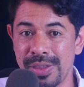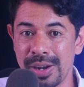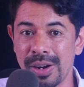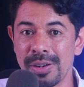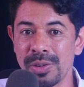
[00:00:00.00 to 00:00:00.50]

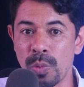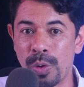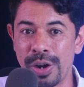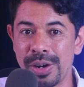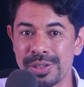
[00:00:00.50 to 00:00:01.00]
There are
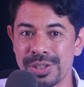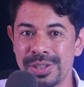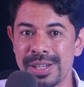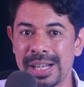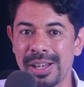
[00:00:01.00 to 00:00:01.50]

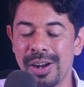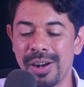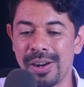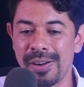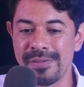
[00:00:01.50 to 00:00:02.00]
words that
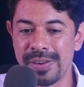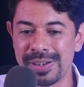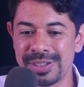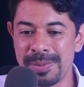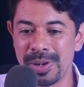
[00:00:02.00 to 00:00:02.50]
are
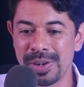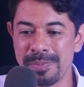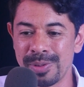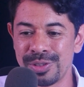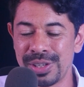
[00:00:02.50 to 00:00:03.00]
very similar
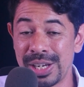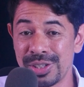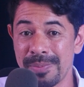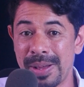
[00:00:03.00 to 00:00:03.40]
in pronunciation,